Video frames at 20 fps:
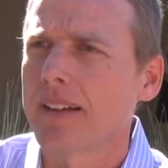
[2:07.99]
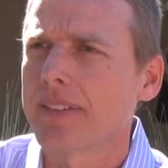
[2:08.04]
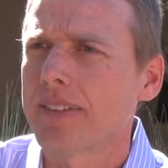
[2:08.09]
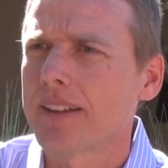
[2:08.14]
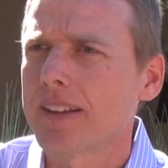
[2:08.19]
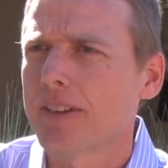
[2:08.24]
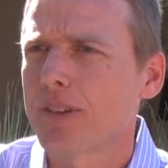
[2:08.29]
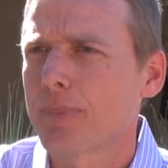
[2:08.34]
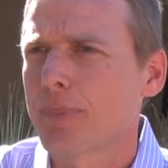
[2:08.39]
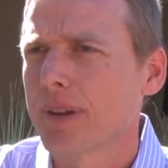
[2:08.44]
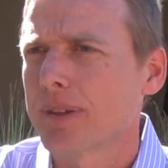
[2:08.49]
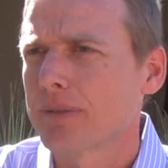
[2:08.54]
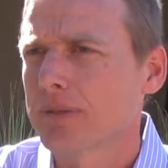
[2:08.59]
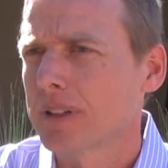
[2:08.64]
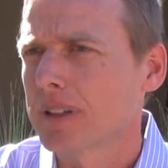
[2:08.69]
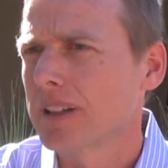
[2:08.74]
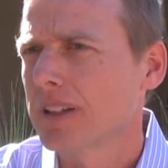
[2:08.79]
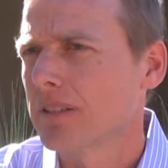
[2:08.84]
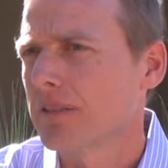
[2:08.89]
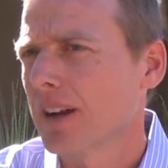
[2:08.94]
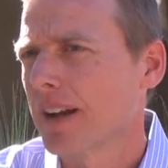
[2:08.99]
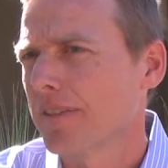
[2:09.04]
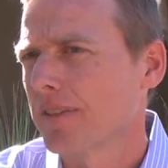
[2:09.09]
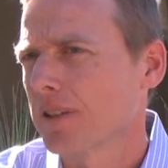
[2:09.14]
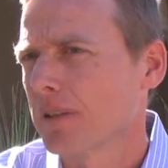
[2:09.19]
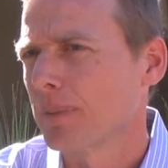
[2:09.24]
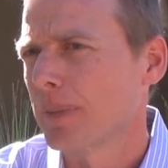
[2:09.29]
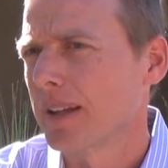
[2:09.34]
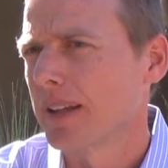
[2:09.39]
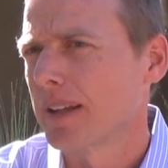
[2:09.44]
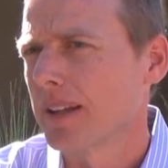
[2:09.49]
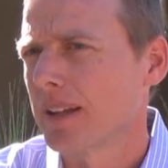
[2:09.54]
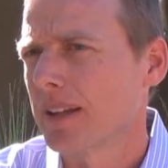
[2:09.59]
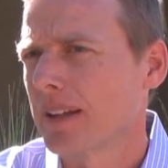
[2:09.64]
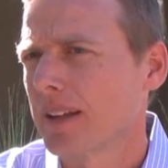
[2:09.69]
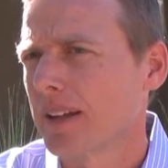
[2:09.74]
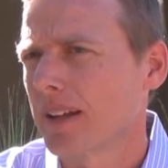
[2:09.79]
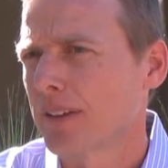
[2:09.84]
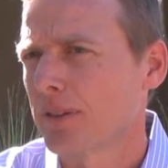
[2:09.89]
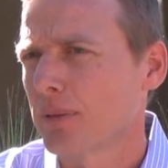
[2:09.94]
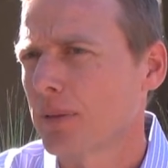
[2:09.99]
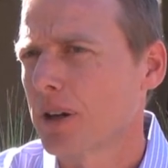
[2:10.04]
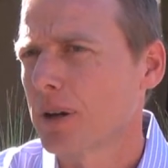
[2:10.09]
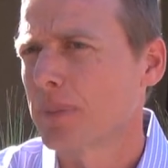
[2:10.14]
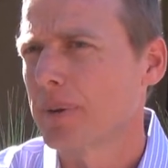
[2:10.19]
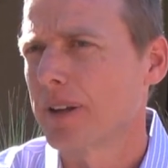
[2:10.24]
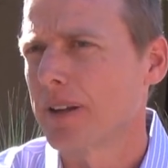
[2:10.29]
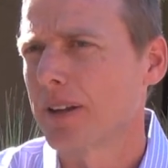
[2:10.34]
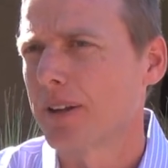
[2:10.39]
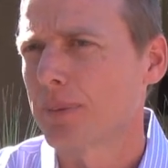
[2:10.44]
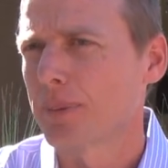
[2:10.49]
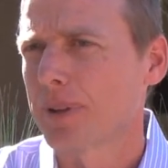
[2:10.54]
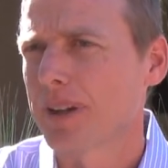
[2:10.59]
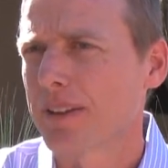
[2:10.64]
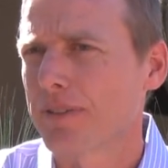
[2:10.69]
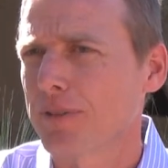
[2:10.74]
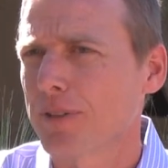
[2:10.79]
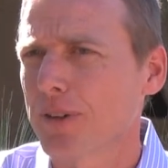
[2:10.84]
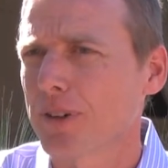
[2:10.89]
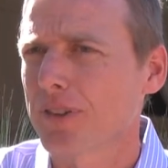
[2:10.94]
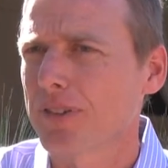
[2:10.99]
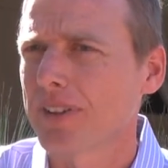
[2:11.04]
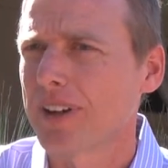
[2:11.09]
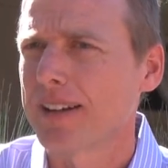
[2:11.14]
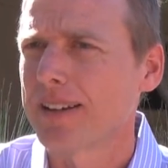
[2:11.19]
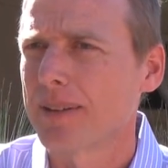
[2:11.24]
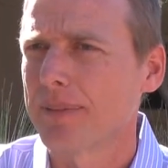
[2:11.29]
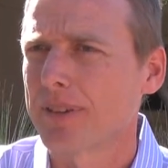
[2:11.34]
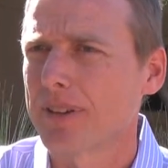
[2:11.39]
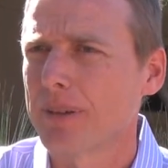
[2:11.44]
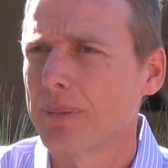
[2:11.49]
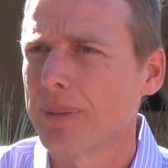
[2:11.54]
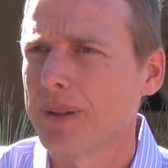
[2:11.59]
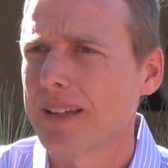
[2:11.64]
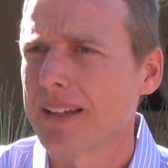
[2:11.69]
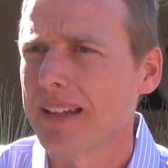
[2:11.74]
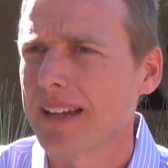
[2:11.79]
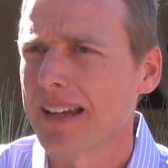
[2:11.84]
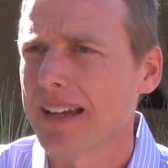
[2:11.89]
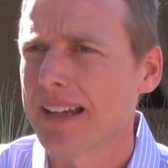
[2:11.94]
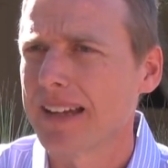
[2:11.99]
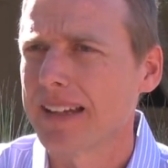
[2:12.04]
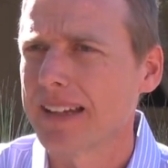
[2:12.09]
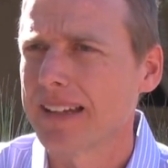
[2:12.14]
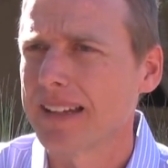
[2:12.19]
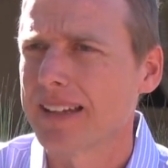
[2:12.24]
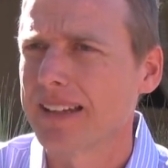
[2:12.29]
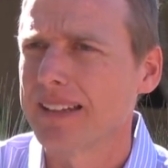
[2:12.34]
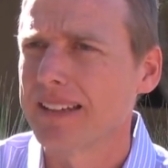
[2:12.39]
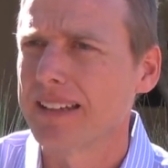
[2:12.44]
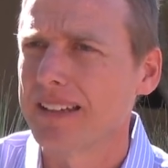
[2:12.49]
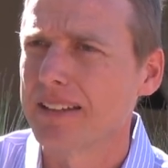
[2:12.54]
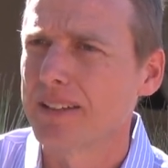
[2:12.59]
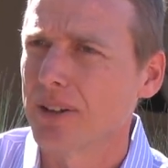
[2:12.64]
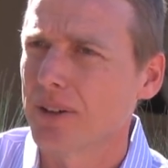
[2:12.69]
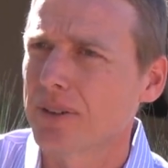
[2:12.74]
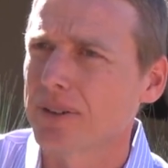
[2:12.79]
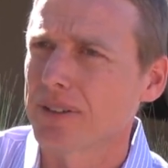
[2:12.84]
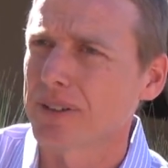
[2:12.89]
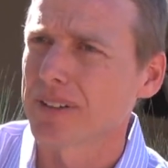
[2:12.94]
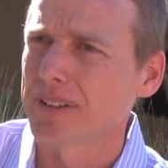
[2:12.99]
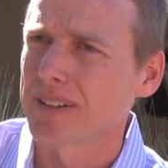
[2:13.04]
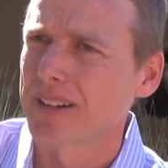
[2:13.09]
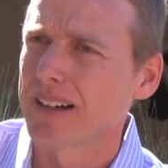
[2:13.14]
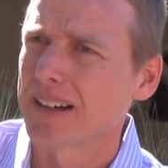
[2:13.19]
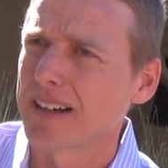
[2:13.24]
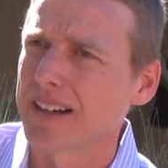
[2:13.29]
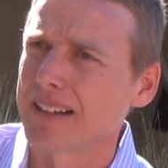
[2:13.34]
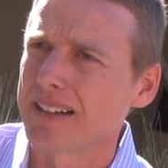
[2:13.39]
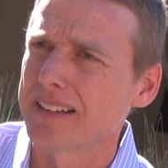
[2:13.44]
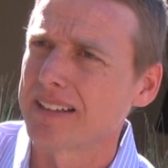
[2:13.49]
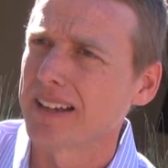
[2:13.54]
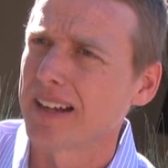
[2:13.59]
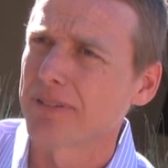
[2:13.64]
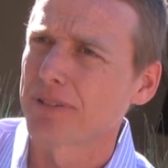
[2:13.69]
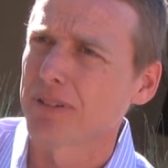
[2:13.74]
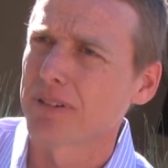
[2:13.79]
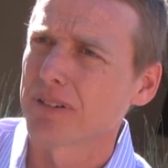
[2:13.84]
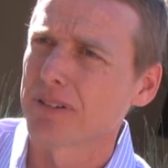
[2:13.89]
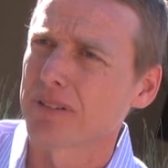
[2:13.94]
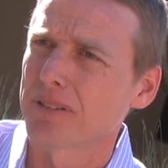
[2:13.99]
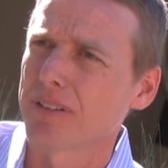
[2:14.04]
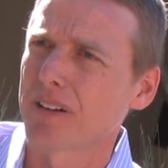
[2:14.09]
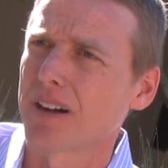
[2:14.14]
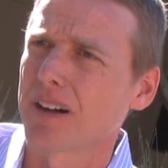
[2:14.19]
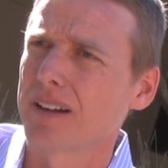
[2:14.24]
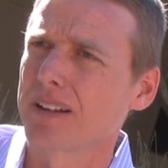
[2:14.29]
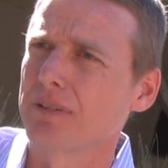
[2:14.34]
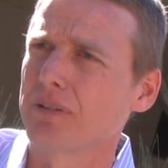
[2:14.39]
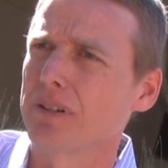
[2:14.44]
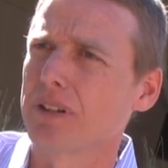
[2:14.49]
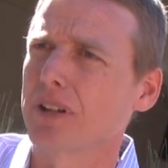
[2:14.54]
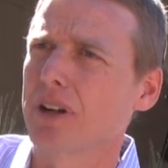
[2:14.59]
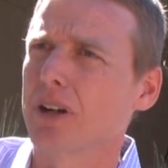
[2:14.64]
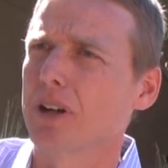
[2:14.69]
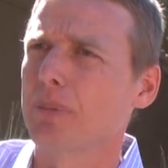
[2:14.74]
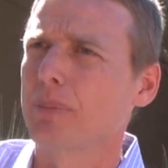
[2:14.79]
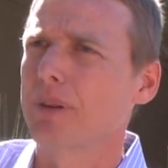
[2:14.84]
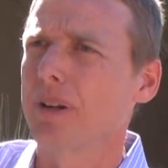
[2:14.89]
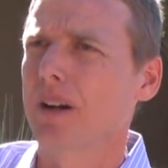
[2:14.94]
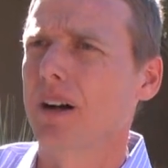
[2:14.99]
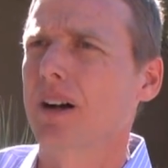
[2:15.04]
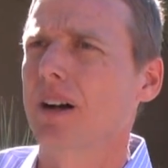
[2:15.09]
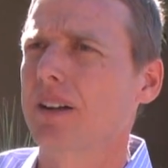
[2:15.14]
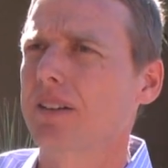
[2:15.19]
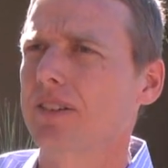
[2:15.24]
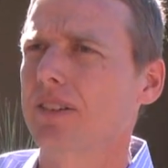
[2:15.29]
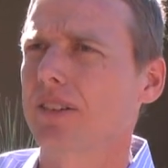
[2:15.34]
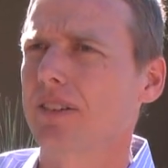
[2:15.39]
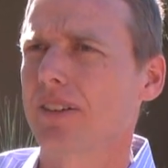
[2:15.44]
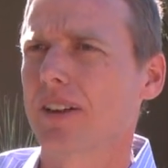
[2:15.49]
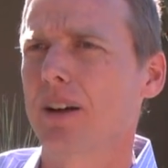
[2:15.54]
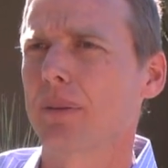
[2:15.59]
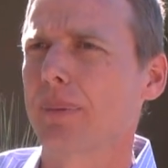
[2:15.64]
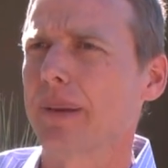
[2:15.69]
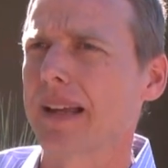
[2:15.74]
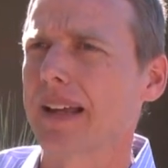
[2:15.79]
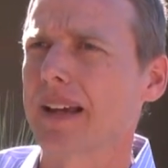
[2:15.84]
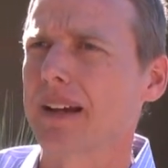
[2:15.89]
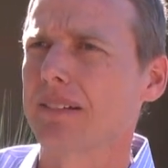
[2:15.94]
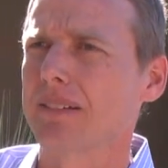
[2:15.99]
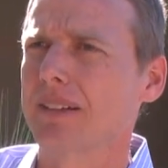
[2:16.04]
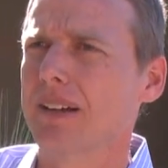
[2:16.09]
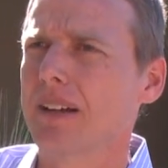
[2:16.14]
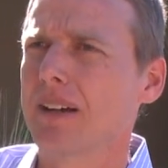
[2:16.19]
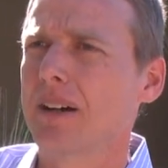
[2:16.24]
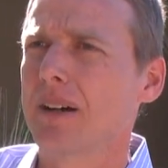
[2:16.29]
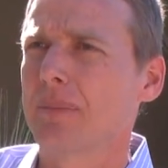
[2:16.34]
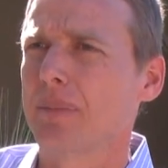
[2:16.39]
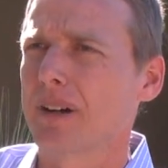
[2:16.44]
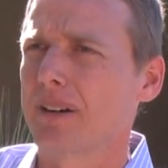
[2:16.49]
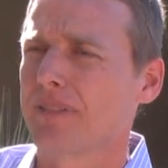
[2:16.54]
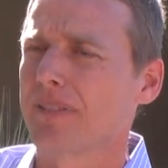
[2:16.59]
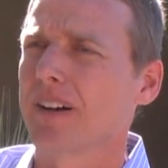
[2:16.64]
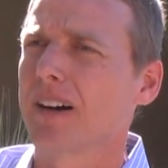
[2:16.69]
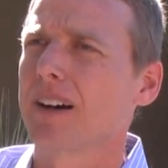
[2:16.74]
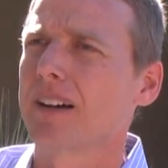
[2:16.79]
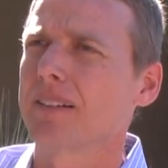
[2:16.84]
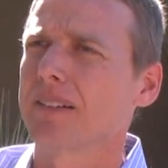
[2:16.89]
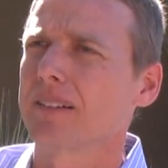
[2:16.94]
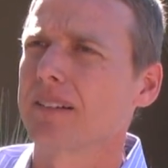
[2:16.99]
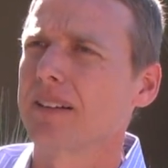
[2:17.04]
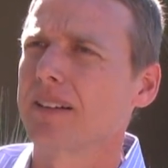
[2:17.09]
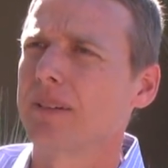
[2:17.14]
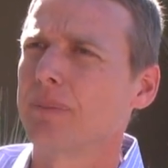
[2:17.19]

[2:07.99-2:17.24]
I think it's been really great for me as well, because when I first signed up to be a kidney donor, I never thought it would go beyond just helping out my father.